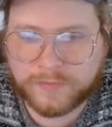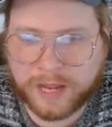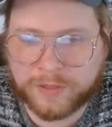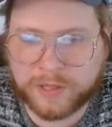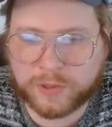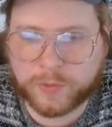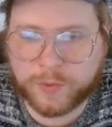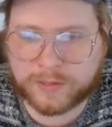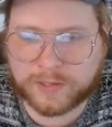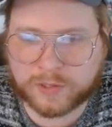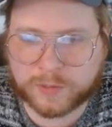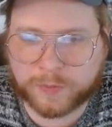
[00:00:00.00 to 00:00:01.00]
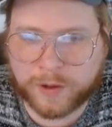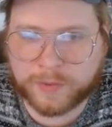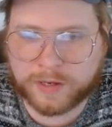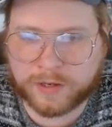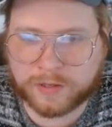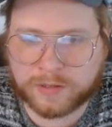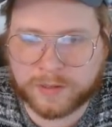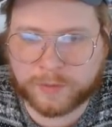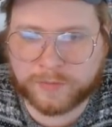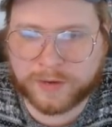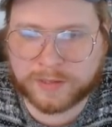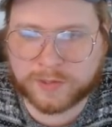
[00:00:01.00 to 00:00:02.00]
I think three wear tears is probably a good number
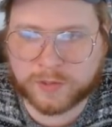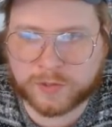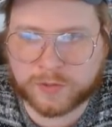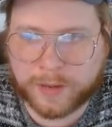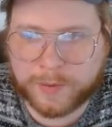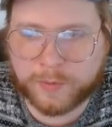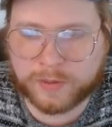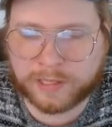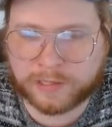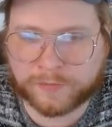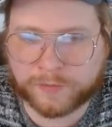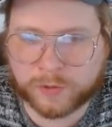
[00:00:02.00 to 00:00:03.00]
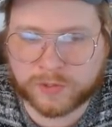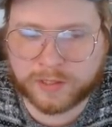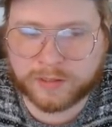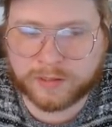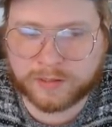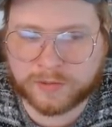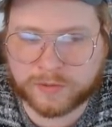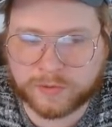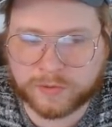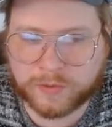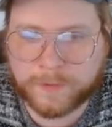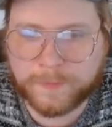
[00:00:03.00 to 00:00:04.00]
of answers. I might want like the first ending
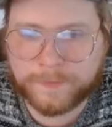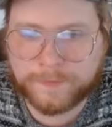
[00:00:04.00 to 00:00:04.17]
too.